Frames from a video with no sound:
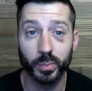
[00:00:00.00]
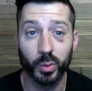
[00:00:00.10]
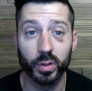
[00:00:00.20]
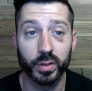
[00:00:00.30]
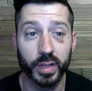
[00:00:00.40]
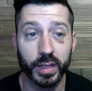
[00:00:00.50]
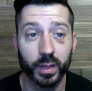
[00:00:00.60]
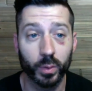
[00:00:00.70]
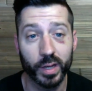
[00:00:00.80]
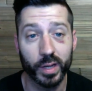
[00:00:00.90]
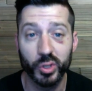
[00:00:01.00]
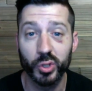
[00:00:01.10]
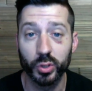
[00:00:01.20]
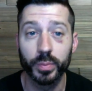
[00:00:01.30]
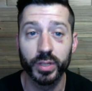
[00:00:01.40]
important thing and why you
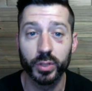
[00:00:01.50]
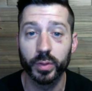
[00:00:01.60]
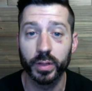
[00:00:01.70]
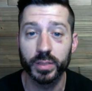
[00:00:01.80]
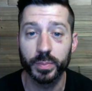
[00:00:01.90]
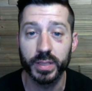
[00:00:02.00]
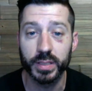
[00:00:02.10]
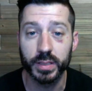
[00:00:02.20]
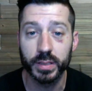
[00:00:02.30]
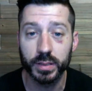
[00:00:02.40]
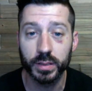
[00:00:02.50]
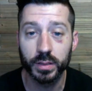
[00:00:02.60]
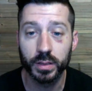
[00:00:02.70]
should be doing this business.